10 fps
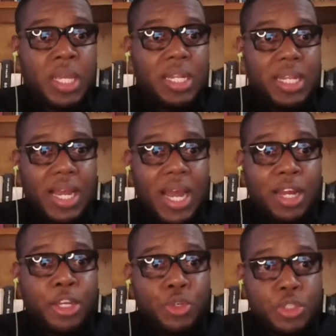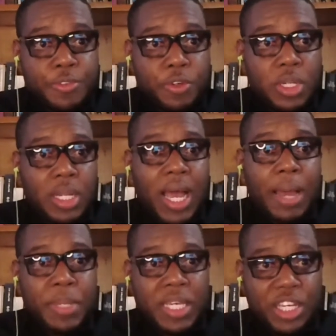there are useful
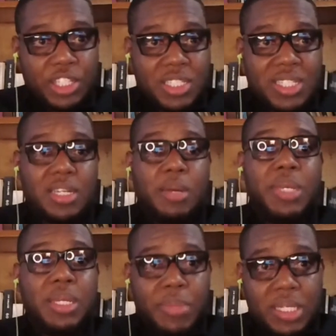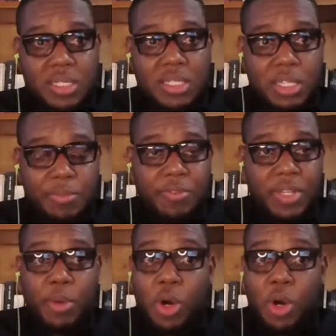applications that are being built on top of them.